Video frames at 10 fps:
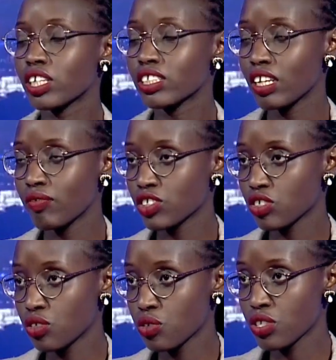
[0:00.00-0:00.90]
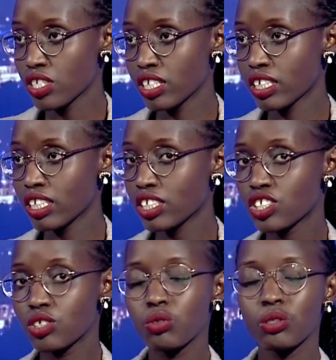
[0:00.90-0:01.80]
Television News in
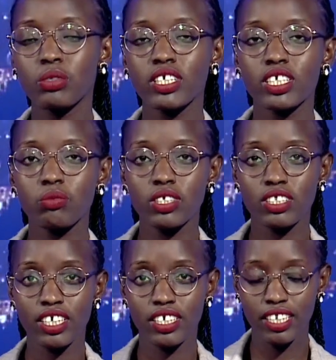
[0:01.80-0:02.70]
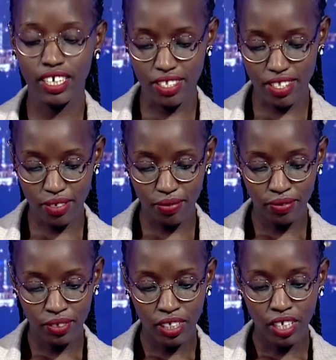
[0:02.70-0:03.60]
English. We'll begin with the headlines.
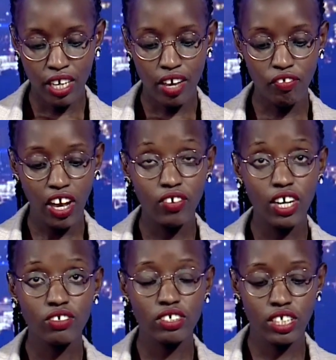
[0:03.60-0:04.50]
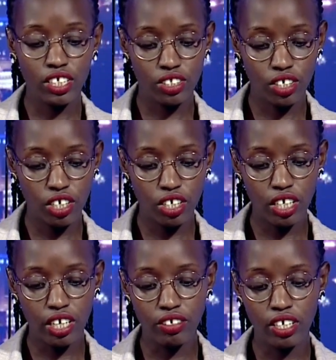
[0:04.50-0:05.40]
A 500-hectare
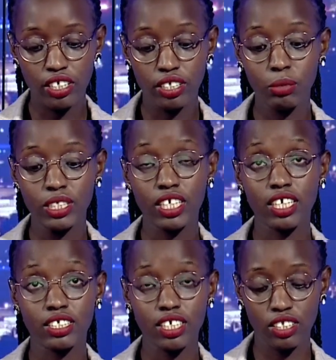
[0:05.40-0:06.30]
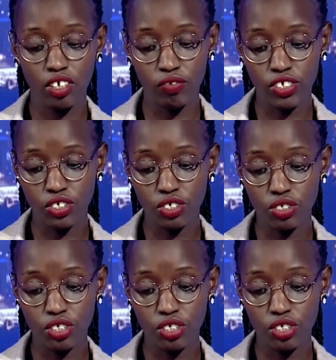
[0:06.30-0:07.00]
area in the Masaka sector of Chichiro